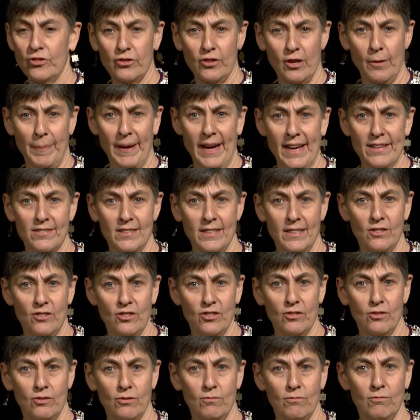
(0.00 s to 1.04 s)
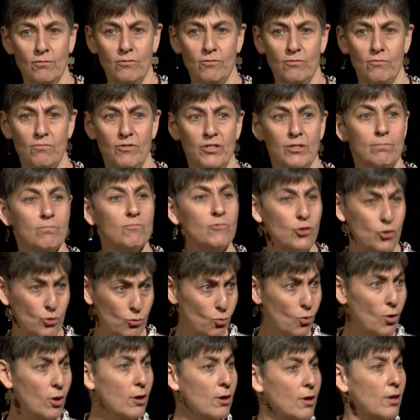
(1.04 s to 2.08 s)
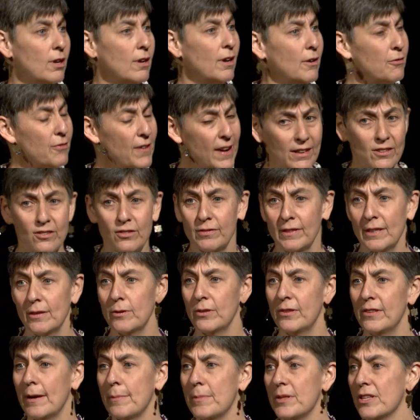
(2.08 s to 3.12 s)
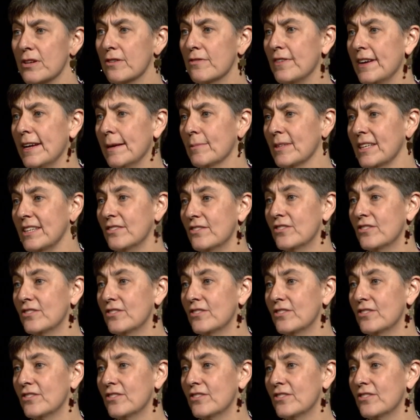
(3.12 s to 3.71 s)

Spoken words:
capacity to work effectively with them and their families.